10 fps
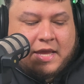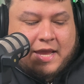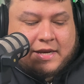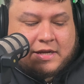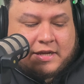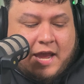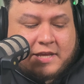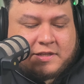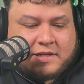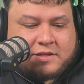And
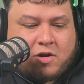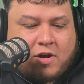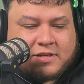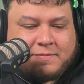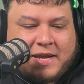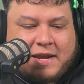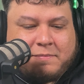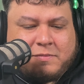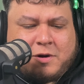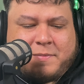it's an awesome
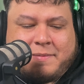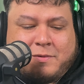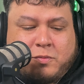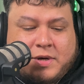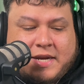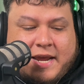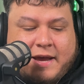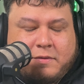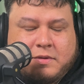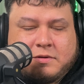game. Maybe one day
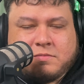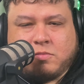I'll